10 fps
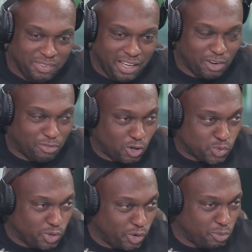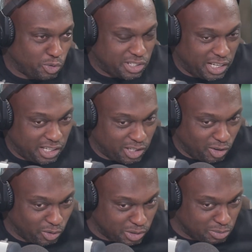And of course, we know him with Take It
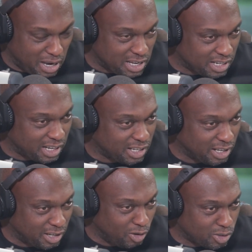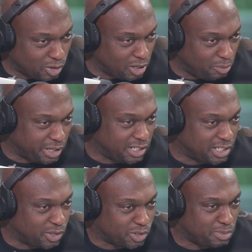All with Miza. He also
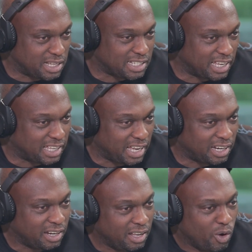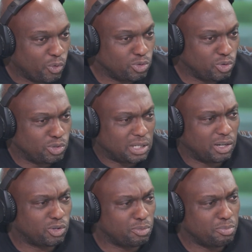collaborated with Miza again with
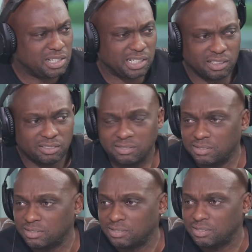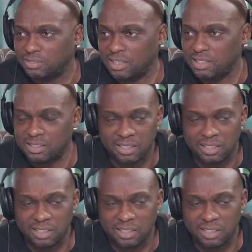Noluthando Meje, right?